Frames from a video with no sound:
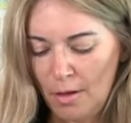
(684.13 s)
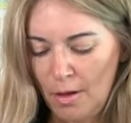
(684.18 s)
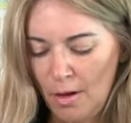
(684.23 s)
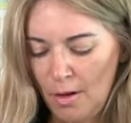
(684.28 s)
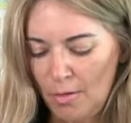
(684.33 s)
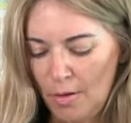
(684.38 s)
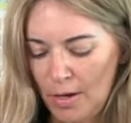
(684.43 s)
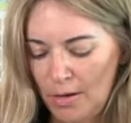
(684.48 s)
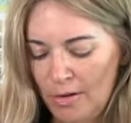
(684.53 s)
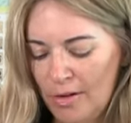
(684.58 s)

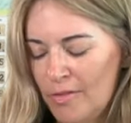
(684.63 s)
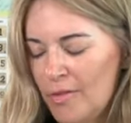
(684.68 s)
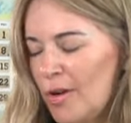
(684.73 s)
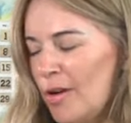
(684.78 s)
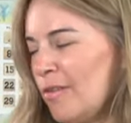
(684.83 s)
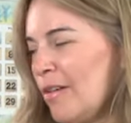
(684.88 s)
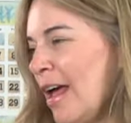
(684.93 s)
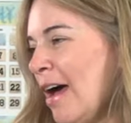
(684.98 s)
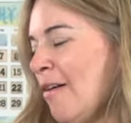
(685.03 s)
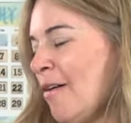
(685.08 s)
Oh, I don't even
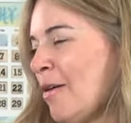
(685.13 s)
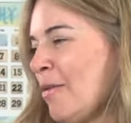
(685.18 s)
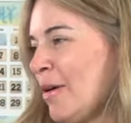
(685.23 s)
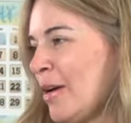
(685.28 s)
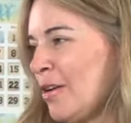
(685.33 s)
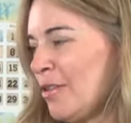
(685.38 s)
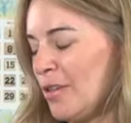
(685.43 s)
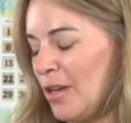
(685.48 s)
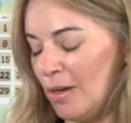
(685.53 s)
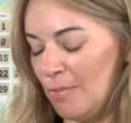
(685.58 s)
know now
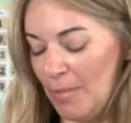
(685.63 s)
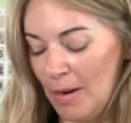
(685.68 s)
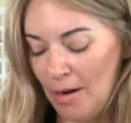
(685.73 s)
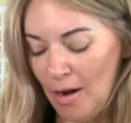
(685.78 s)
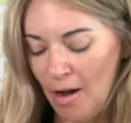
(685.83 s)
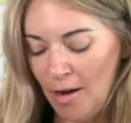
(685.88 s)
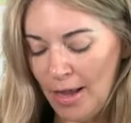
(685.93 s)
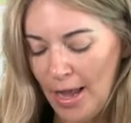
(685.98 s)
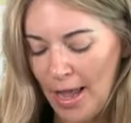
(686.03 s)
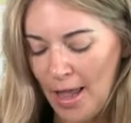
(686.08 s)
what you're talking
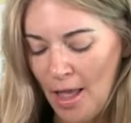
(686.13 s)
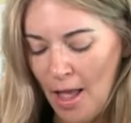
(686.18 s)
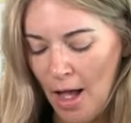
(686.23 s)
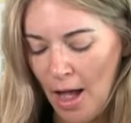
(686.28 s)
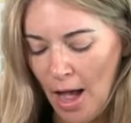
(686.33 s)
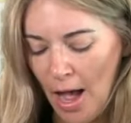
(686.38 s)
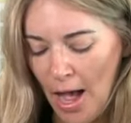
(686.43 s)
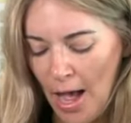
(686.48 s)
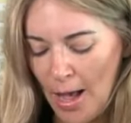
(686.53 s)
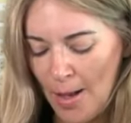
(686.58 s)
about. Okay.
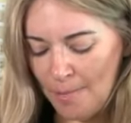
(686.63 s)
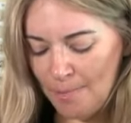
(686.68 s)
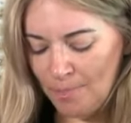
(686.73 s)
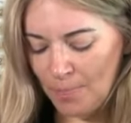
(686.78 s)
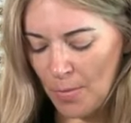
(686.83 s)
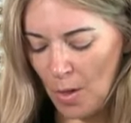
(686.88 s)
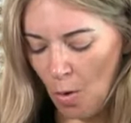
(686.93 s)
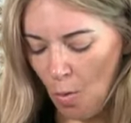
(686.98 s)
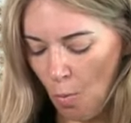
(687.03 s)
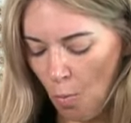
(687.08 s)
Um,
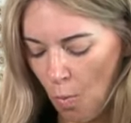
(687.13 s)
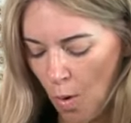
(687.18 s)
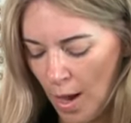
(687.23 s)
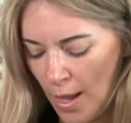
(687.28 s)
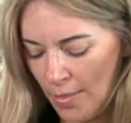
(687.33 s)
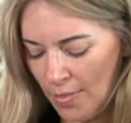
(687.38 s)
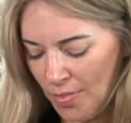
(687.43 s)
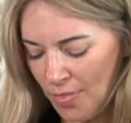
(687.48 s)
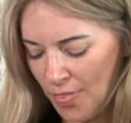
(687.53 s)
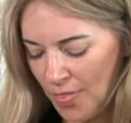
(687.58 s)

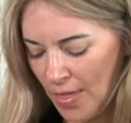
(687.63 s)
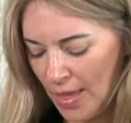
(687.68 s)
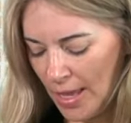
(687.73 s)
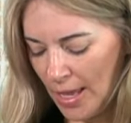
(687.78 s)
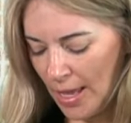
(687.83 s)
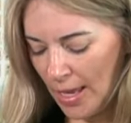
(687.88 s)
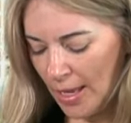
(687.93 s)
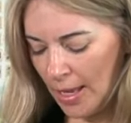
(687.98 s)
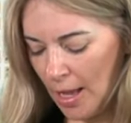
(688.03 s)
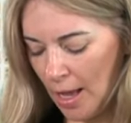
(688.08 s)
one
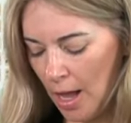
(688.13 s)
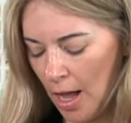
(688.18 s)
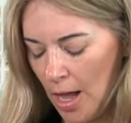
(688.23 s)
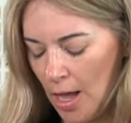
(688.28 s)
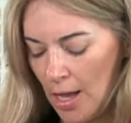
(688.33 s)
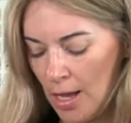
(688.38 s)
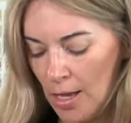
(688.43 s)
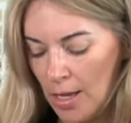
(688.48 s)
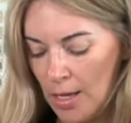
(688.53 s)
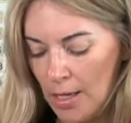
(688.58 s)
thing
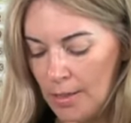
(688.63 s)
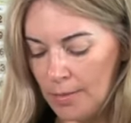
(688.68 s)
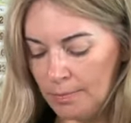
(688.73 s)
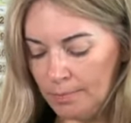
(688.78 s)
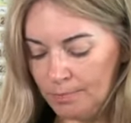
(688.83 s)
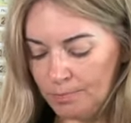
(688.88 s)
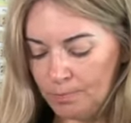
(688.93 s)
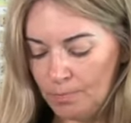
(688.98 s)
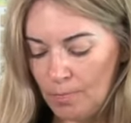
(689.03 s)
uh,